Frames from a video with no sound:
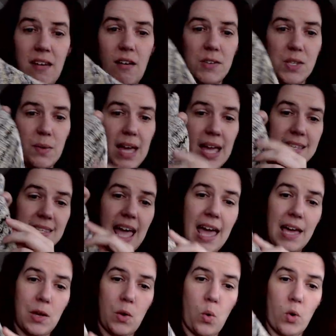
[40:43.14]
also has
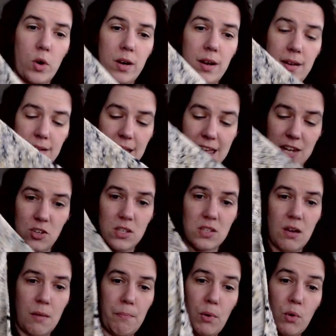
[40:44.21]
I-cord edges
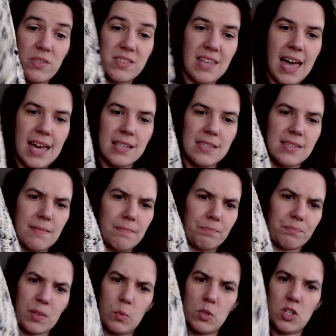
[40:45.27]
on both sides,
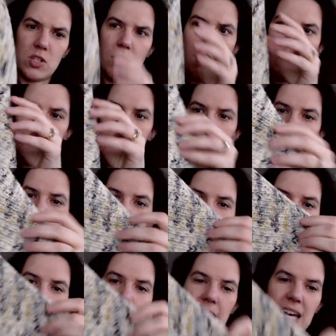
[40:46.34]
which is awesome
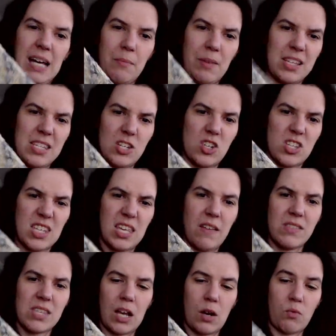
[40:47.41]
because it just
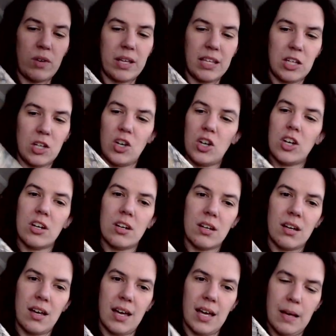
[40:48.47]
gives like a really good
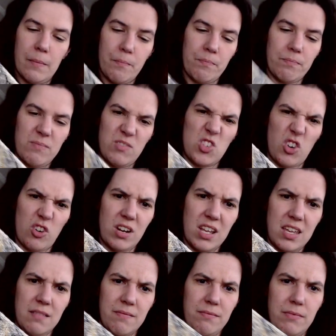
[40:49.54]

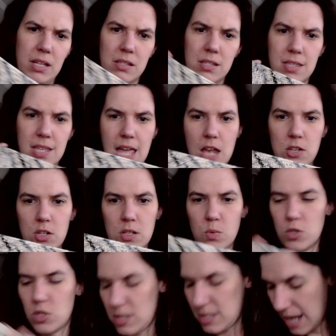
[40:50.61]
sturdy feel to the edges,
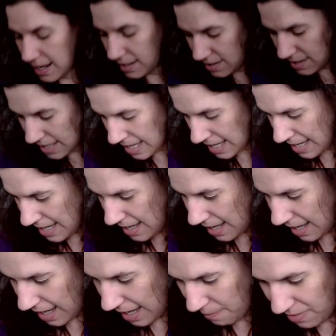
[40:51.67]
which is nice.
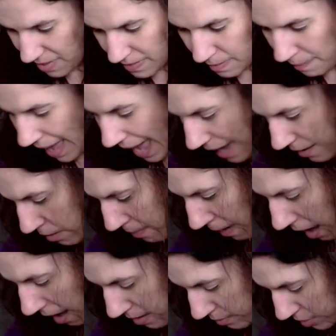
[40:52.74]
Then the pattern
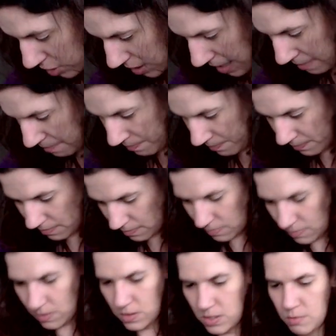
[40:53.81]
part, which I'm
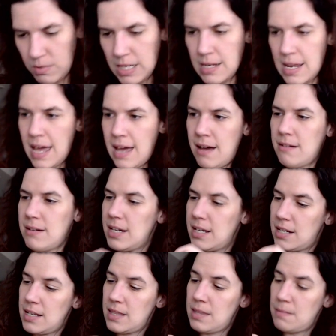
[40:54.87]
doing now
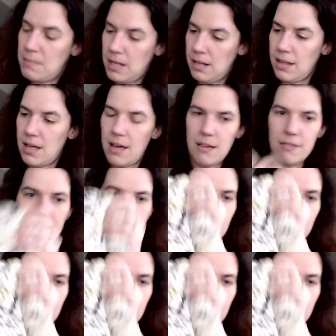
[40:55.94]
and in the middle of,